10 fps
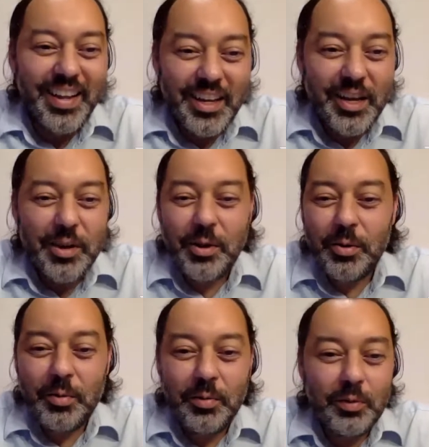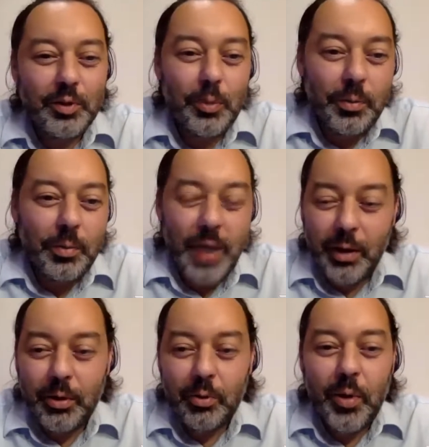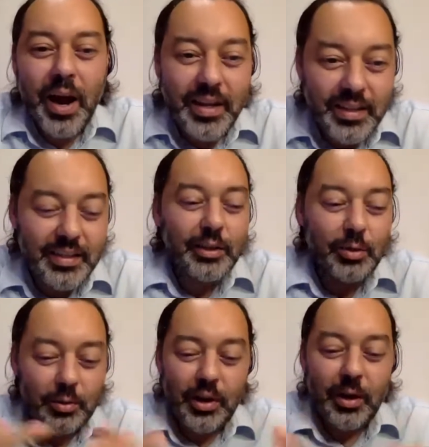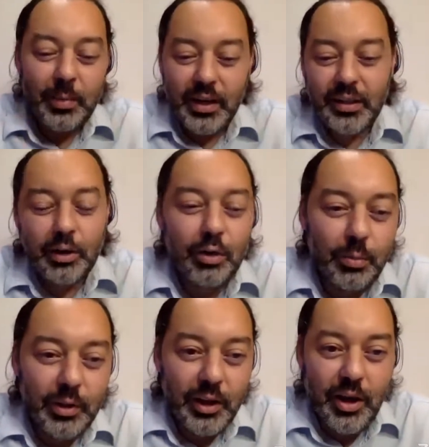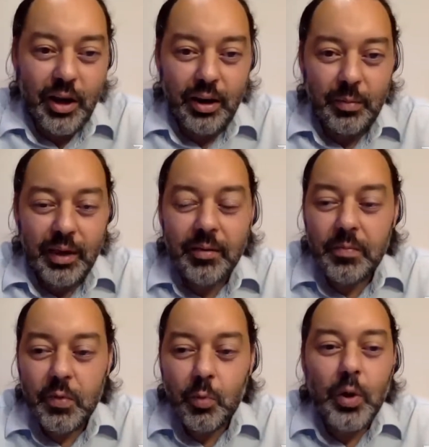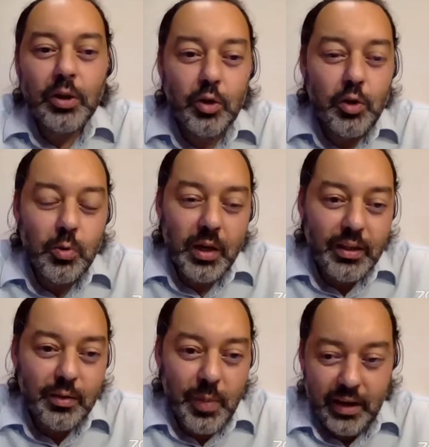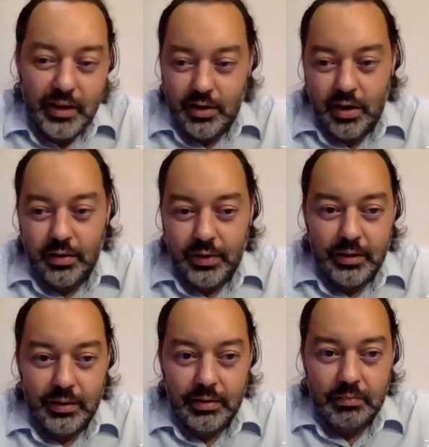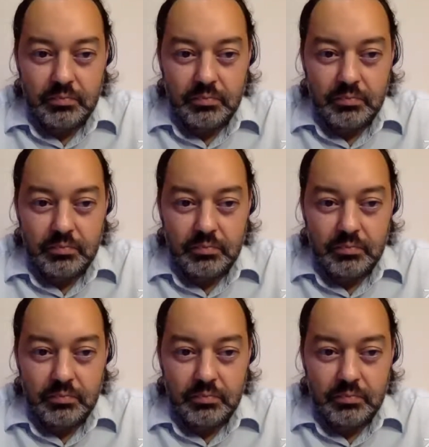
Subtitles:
superpower rising to dominate the global economy? What do you expect of it?